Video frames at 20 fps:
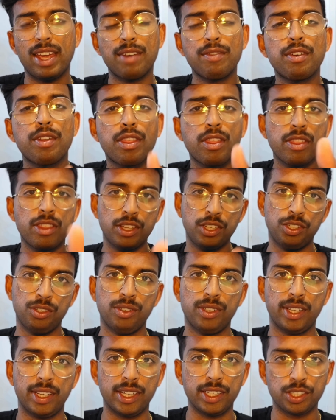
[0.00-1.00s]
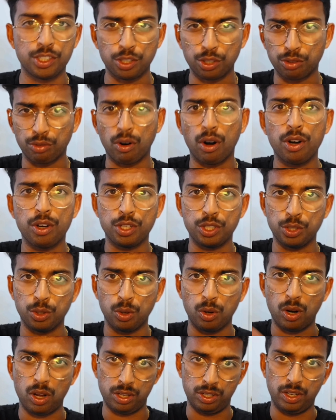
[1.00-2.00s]
everything that you need to grow
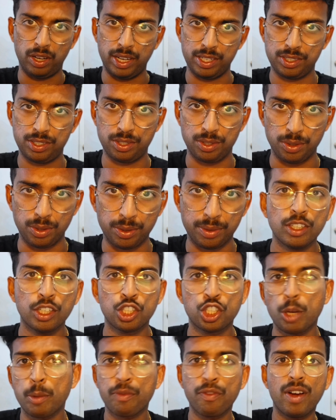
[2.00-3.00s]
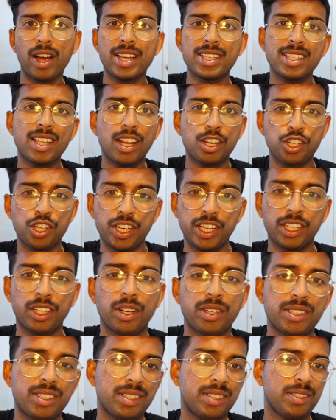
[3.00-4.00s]
your online store. Shopify's larger
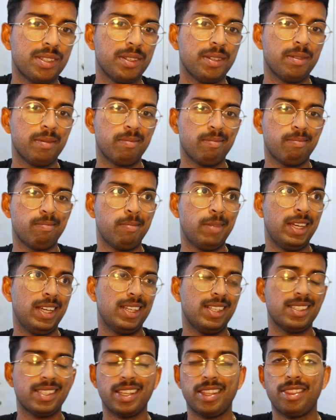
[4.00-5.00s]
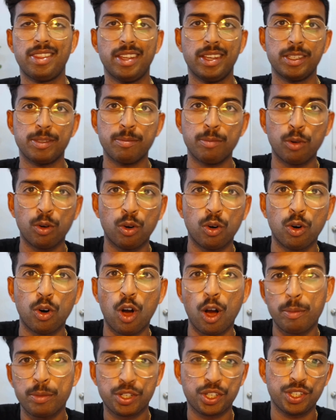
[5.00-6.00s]
ecosystem means that there's more
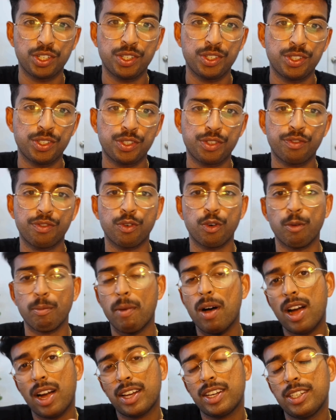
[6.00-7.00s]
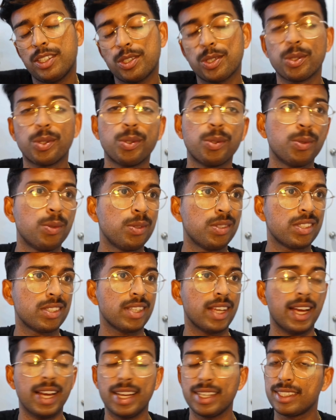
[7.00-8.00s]
options for marketing tools,
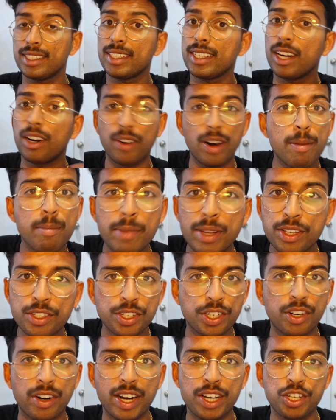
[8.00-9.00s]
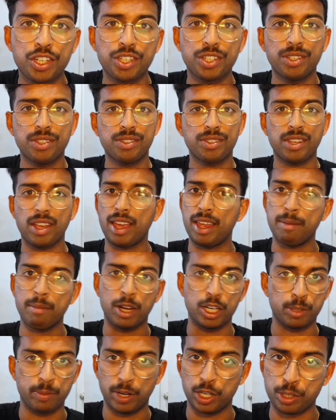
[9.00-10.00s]
CRM integrations, and
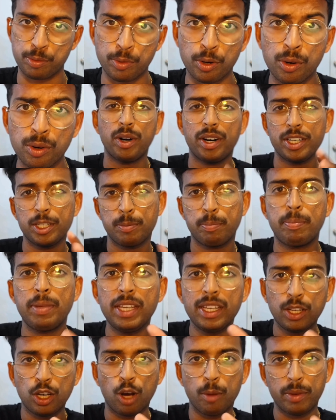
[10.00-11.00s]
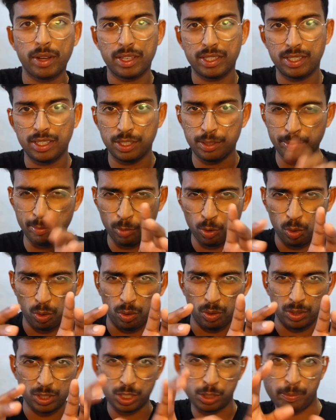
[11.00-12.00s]
much, much more. Whereas BigCommerce's
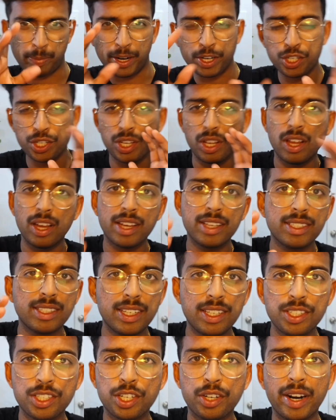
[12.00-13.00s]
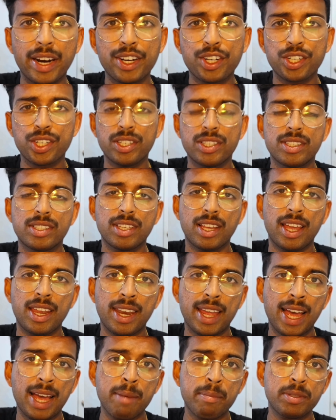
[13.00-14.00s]
more specialized integrations and
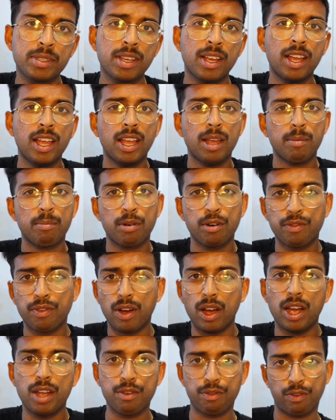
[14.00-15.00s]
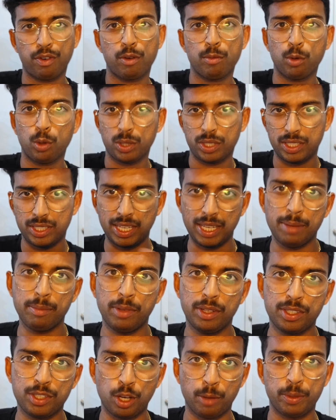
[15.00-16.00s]
apps provide for a more
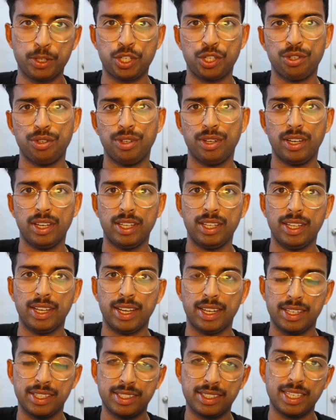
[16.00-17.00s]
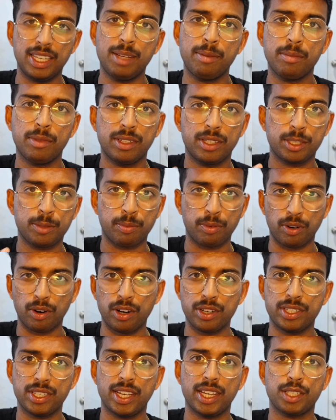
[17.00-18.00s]
seamless opportunity and a seamless
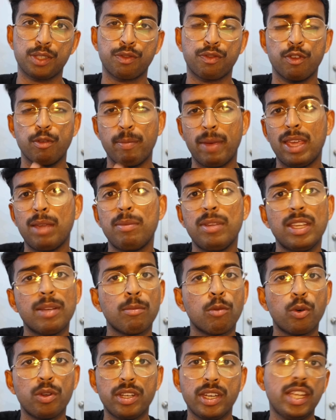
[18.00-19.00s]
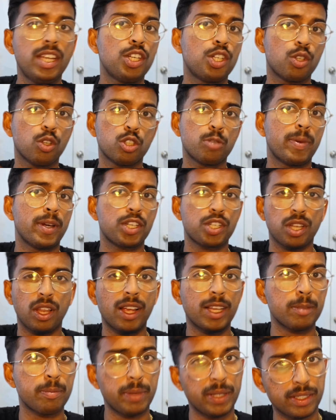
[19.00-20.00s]
process for maybe a more niche or
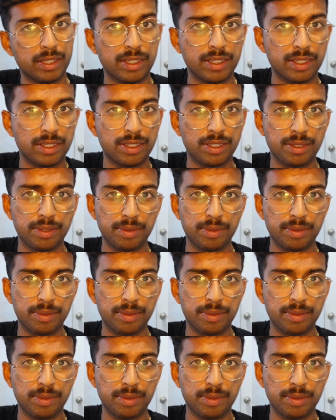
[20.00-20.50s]
specialized business.